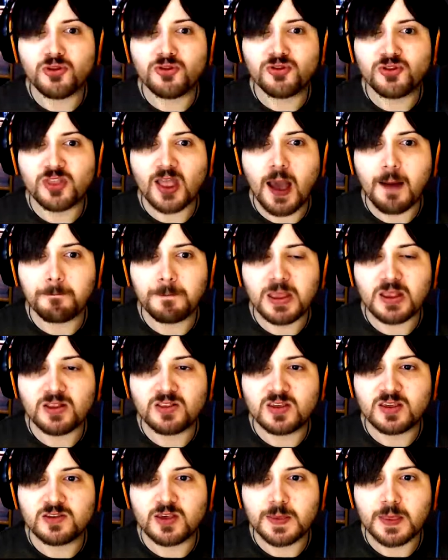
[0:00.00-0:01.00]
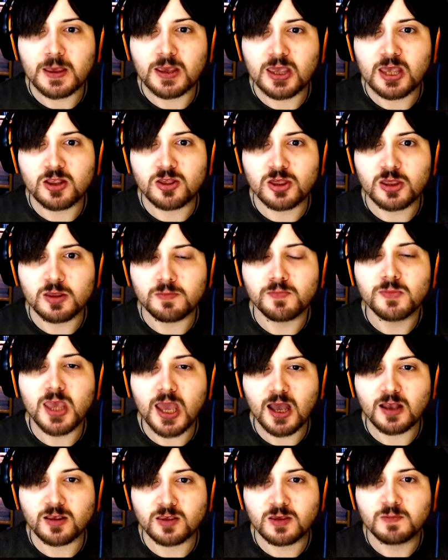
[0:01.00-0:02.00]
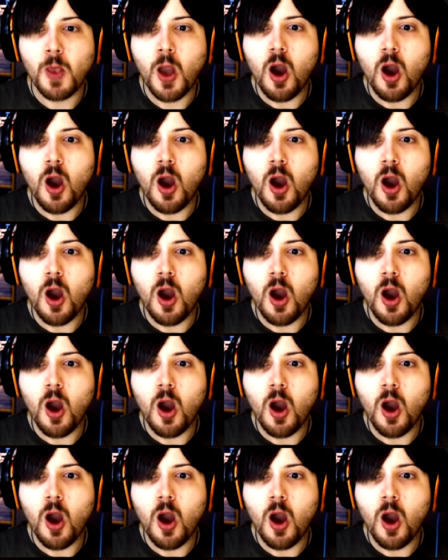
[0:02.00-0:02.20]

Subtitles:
That means he's in the kitchen. Yes.